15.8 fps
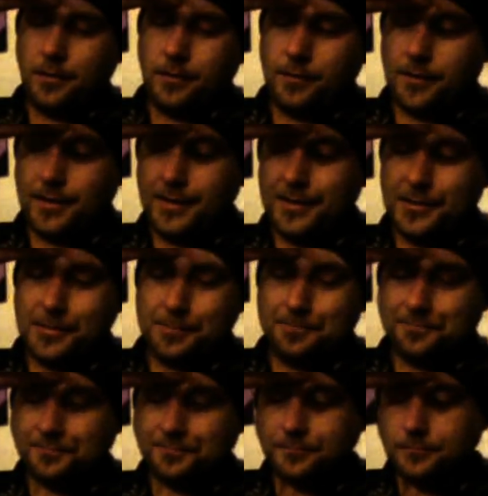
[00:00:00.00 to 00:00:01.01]
kingdom.
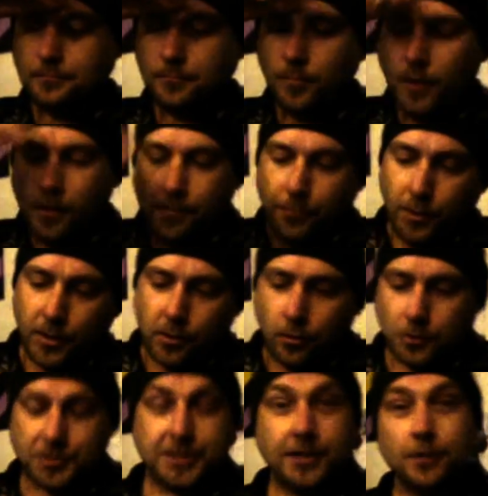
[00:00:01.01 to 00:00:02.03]
Pretty cool.
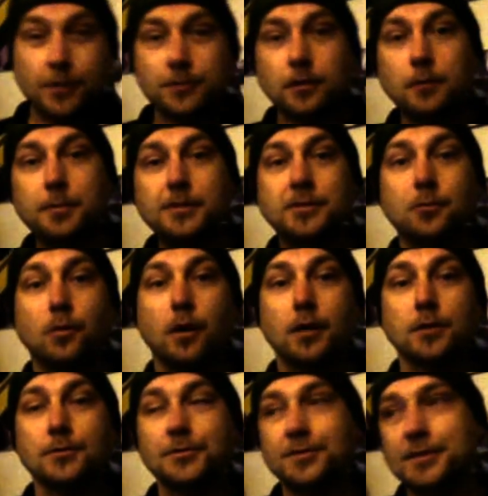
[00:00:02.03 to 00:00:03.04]
She kills a whole bunch of
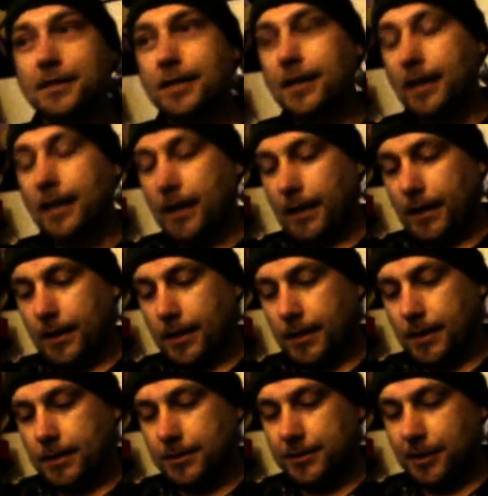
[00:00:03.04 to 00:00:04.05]
walkers.
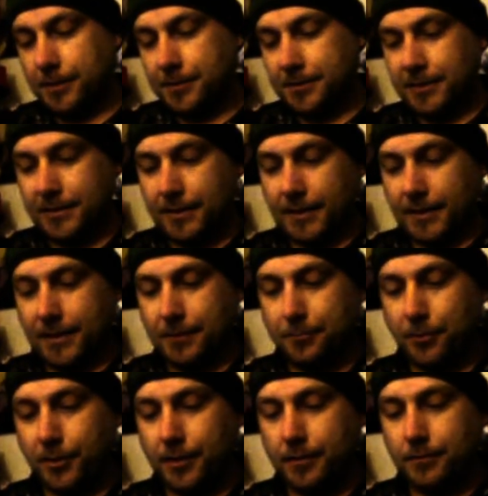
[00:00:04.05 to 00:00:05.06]
She does it in like a
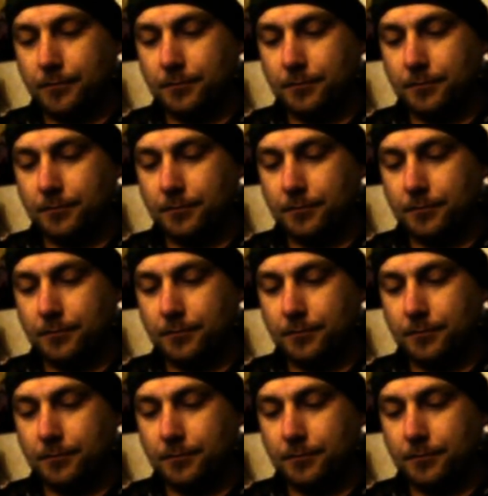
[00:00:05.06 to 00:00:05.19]
pretty